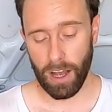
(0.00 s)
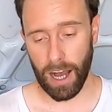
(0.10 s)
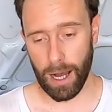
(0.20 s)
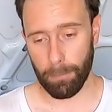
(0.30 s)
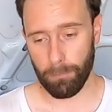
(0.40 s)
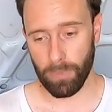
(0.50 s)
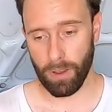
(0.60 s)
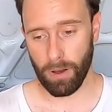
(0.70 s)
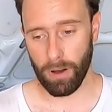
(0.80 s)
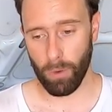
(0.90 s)
Um,
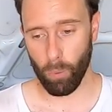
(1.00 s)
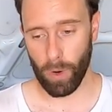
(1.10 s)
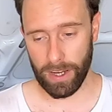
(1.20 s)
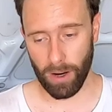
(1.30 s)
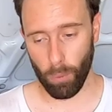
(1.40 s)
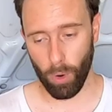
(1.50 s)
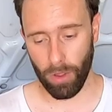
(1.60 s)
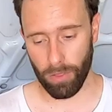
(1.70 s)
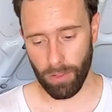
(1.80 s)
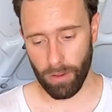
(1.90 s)
we don't
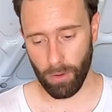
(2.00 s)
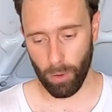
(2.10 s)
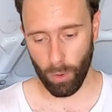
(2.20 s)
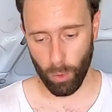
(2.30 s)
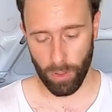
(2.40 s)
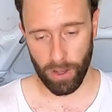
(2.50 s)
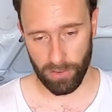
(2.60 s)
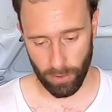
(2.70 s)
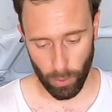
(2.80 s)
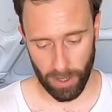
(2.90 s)
want all
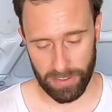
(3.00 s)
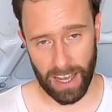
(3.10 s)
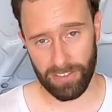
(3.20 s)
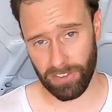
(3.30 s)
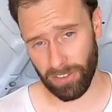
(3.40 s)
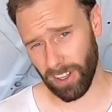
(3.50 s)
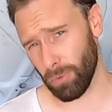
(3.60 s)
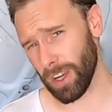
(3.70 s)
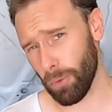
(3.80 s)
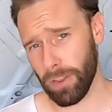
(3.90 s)
those all those gases and
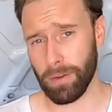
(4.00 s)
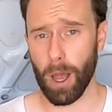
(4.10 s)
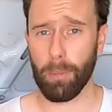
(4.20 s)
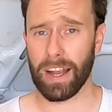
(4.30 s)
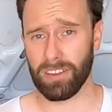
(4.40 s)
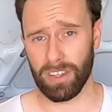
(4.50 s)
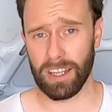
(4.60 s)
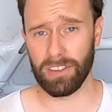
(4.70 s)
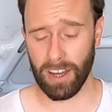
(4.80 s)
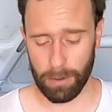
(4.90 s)
stuff. We don't want them going back into
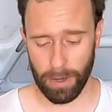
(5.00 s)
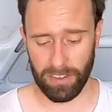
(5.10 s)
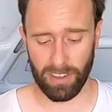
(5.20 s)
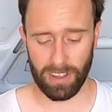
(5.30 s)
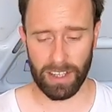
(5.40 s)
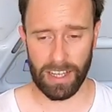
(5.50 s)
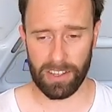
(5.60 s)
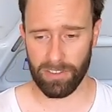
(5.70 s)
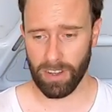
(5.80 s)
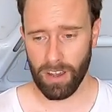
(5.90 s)
the intake. Basically,
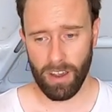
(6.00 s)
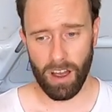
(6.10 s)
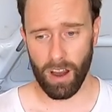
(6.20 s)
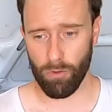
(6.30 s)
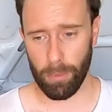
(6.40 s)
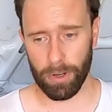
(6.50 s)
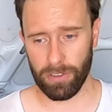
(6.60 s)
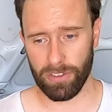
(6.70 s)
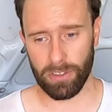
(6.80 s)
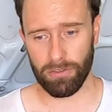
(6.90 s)
it's uh,
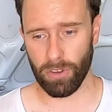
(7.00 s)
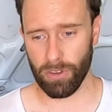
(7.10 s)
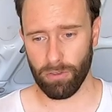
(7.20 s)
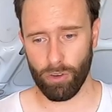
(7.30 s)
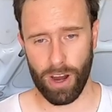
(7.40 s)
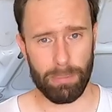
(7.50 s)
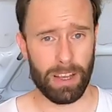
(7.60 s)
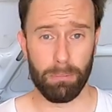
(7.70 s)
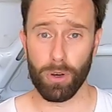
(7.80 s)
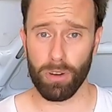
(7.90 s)
remnants of sort of
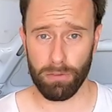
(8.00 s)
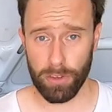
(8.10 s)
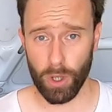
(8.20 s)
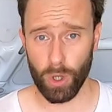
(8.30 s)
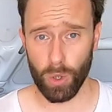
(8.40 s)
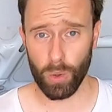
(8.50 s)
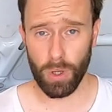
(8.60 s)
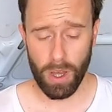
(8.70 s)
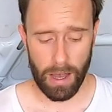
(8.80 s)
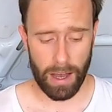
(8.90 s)
crappy unburnt fuel.
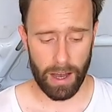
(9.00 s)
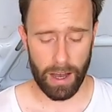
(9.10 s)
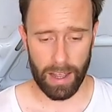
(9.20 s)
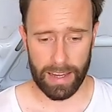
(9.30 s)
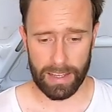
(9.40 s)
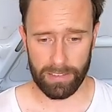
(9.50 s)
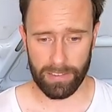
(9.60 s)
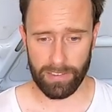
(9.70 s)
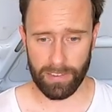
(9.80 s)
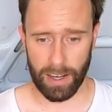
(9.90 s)
Uh,
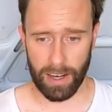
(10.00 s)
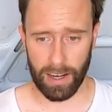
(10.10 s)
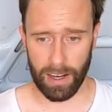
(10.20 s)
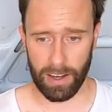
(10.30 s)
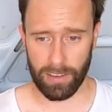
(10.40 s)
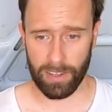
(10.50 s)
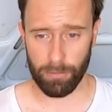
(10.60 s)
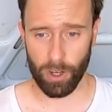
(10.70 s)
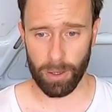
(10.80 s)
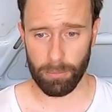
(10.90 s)
it's uh,
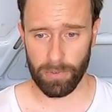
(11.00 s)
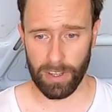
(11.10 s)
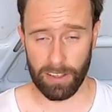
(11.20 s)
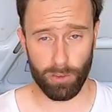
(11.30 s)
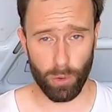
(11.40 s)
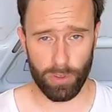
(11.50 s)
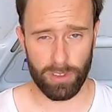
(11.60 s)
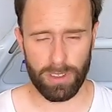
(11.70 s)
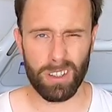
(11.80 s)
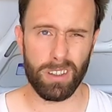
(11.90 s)
sometimes
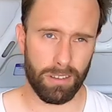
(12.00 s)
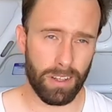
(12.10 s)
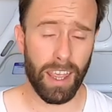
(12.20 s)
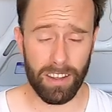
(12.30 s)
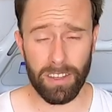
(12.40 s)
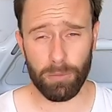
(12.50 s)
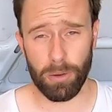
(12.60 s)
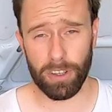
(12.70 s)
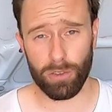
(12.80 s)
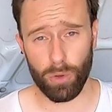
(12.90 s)
exhaust. Oh, yeah,
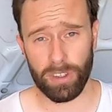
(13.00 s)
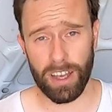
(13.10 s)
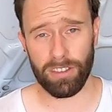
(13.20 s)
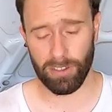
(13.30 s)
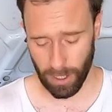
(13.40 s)
sometimes exhaust gases.